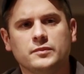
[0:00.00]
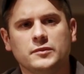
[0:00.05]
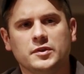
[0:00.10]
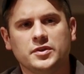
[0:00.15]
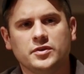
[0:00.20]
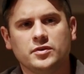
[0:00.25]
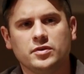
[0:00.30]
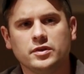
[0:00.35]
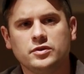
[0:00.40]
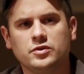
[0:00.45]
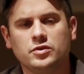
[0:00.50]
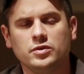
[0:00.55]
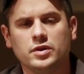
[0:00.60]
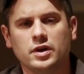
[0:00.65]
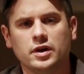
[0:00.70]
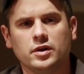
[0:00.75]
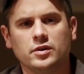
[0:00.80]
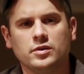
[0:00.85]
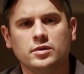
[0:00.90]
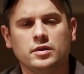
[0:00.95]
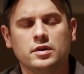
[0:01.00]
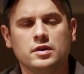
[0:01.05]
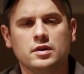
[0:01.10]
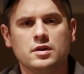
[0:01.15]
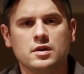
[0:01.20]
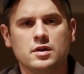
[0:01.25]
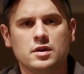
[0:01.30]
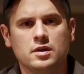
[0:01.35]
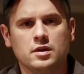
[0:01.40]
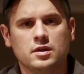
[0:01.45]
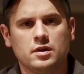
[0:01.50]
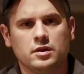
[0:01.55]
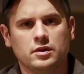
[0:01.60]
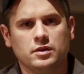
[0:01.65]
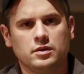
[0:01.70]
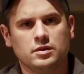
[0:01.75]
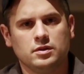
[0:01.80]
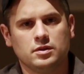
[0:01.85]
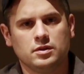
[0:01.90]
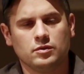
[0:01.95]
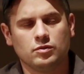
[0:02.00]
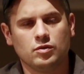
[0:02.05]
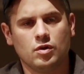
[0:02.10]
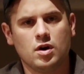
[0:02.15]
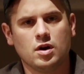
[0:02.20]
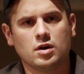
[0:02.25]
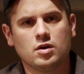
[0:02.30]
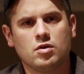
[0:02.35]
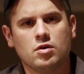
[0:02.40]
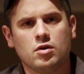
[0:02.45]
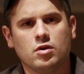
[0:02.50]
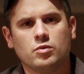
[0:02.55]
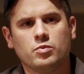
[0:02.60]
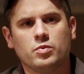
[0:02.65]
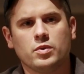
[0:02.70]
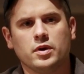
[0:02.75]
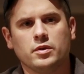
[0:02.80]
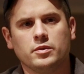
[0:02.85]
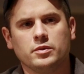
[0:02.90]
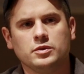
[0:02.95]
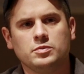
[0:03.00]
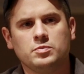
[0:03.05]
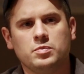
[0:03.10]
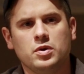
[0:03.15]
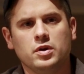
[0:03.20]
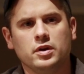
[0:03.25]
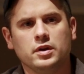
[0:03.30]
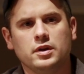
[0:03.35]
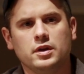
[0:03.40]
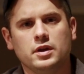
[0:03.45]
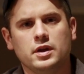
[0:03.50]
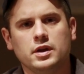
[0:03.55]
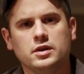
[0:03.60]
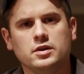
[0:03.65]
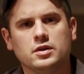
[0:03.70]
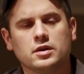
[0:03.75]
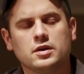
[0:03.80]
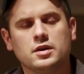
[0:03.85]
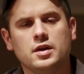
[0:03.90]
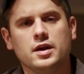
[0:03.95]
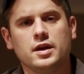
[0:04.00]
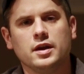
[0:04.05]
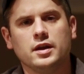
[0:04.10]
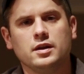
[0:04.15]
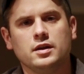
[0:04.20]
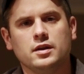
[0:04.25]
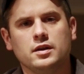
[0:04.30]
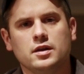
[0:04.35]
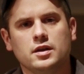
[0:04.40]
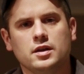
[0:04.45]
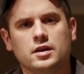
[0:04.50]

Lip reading: just to let you know, the wrong hardware was put in your kit